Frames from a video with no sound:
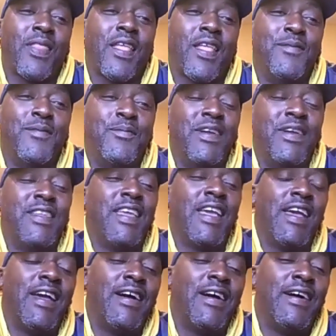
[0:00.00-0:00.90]
But
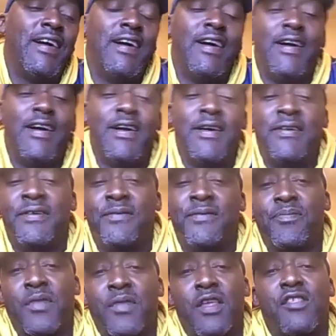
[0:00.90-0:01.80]
yeah,
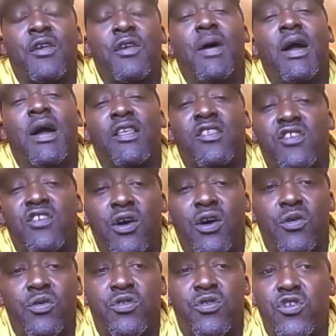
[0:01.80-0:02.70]
so I
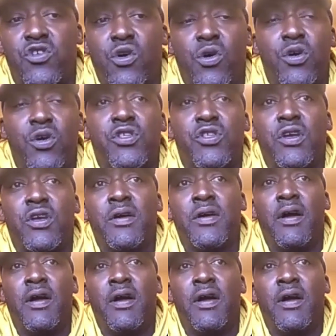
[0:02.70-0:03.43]
chose Georgia